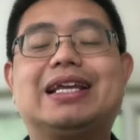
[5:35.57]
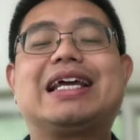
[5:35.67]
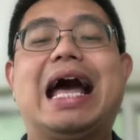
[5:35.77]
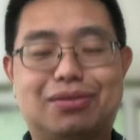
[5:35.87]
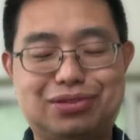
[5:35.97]

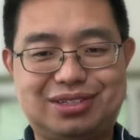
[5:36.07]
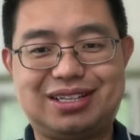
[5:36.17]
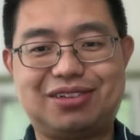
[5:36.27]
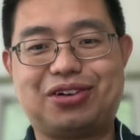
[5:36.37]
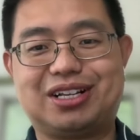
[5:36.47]
count,
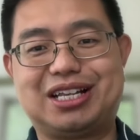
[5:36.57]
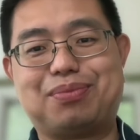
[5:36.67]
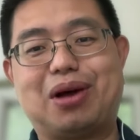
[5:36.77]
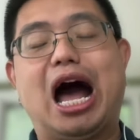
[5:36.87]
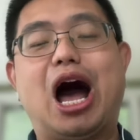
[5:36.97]
for
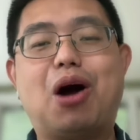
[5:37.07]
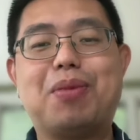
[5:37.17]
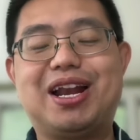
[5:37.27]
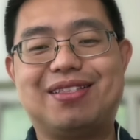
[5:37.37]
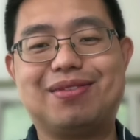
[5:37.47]
example, how
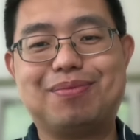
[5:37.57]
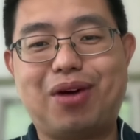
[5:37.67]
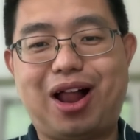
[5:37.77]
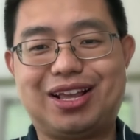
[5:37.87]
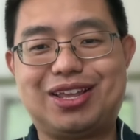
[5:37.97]
many
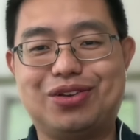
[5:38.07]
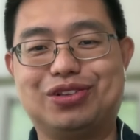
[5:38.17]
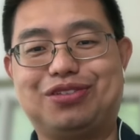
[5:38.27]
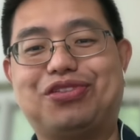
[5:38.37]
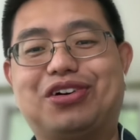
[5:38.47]

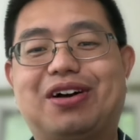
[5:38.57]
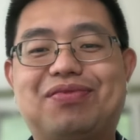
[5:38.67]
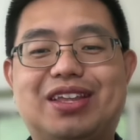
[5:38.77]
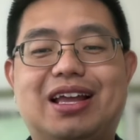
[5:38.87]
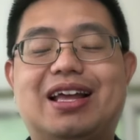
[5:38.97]
molecules for
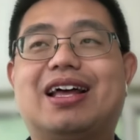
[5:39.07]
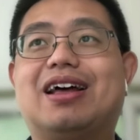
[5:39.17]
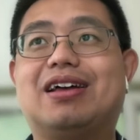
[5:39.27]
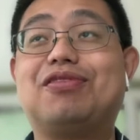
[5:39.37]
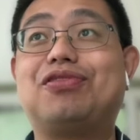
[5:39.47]

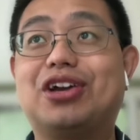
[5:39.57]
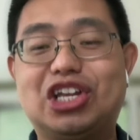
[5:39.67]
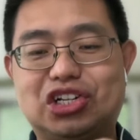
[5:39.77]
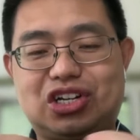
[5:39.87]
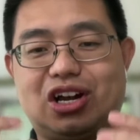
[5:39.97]

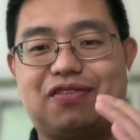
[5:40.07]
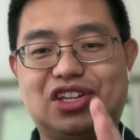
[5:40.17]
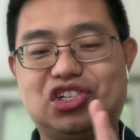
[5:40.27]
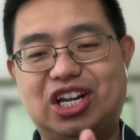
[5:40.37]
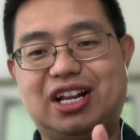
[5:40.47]
each of the
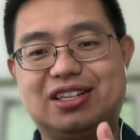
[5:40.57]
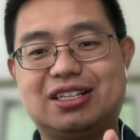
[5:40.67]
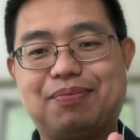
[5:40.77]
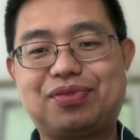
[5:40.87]
genes.